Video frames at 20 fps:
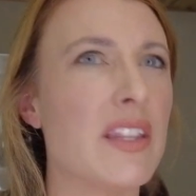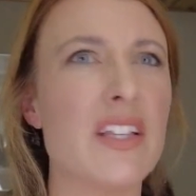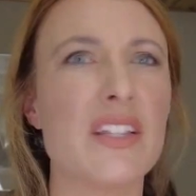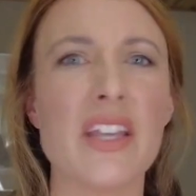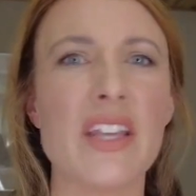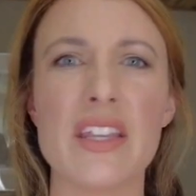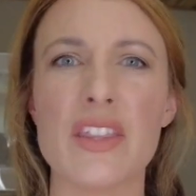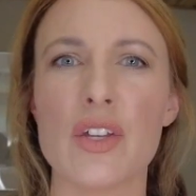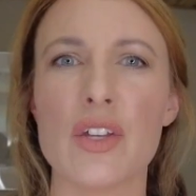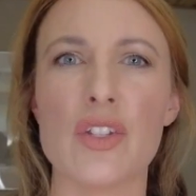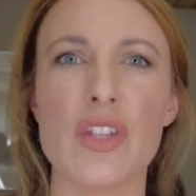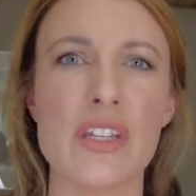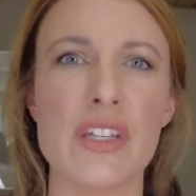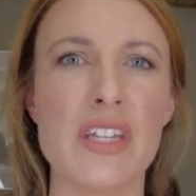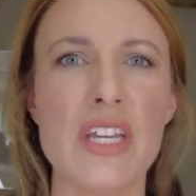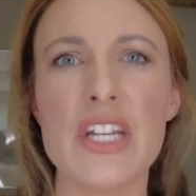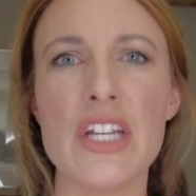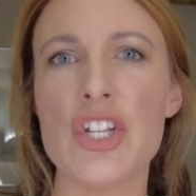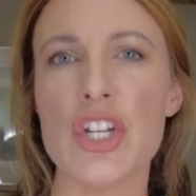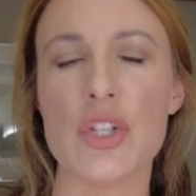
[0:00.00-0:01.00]
That's like the
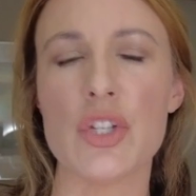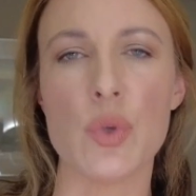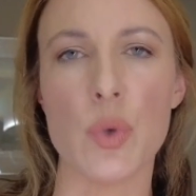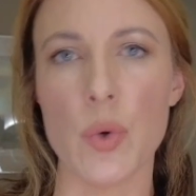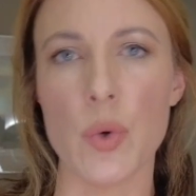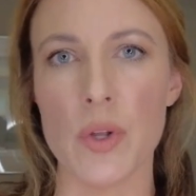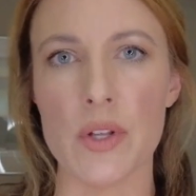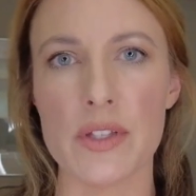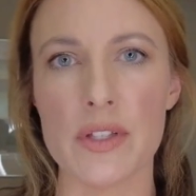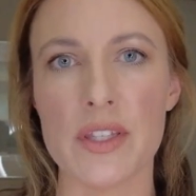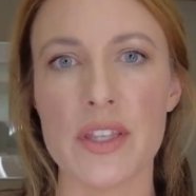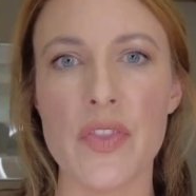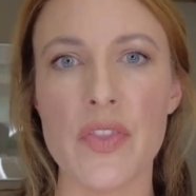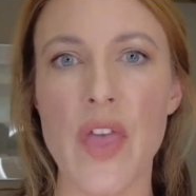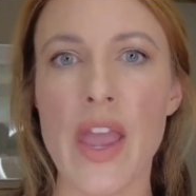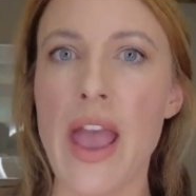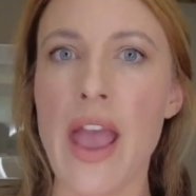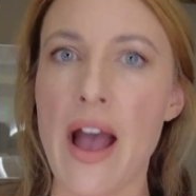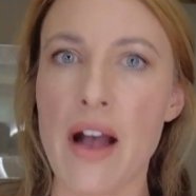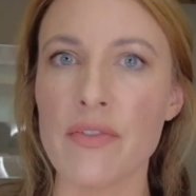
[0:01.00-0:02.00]
teaching tools that
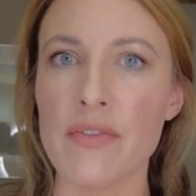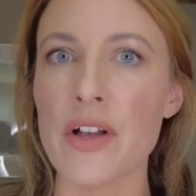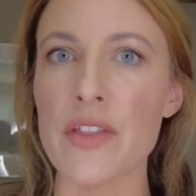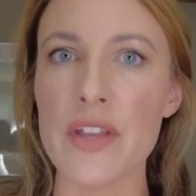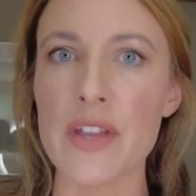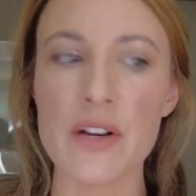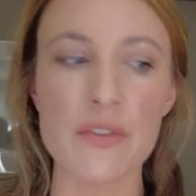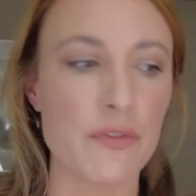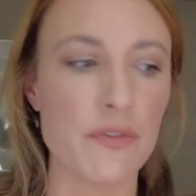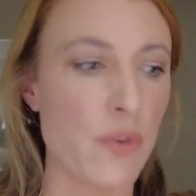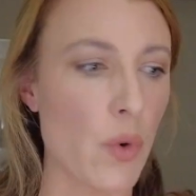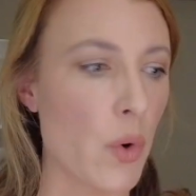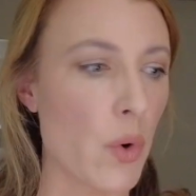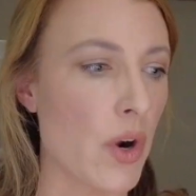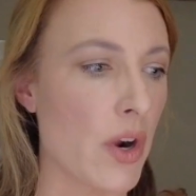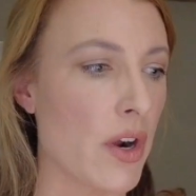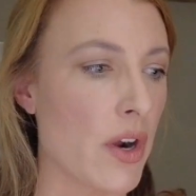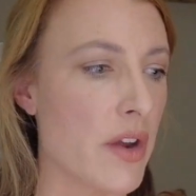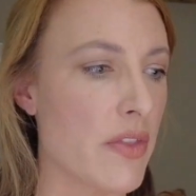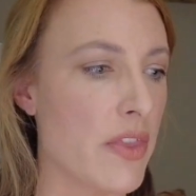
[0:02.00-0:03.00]
they have on there
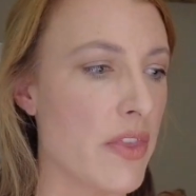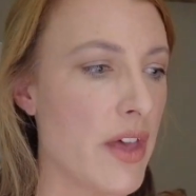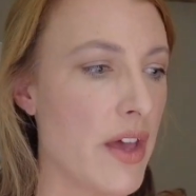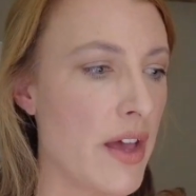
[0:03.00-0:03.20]
for